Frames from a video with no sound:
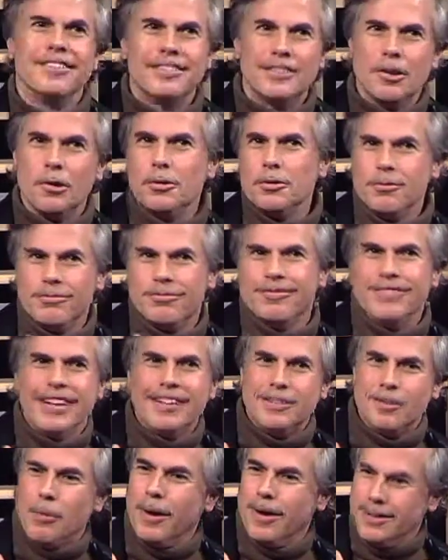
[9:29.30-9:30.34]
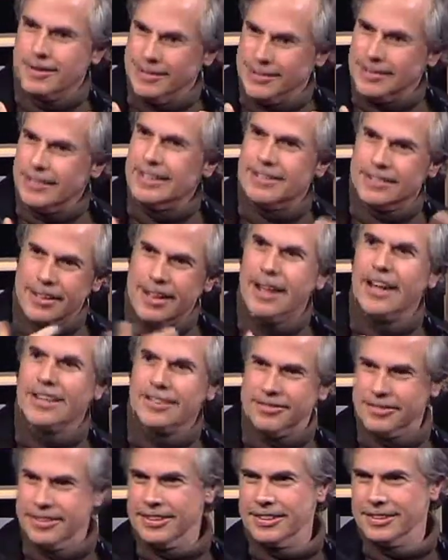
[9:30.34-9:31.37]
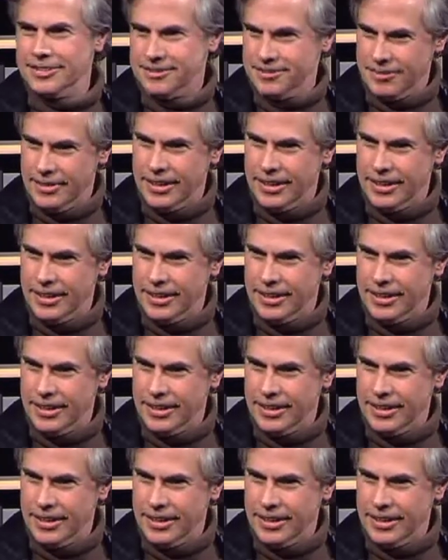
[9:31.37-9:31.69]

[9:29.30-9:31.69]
so that's why you see a lot of the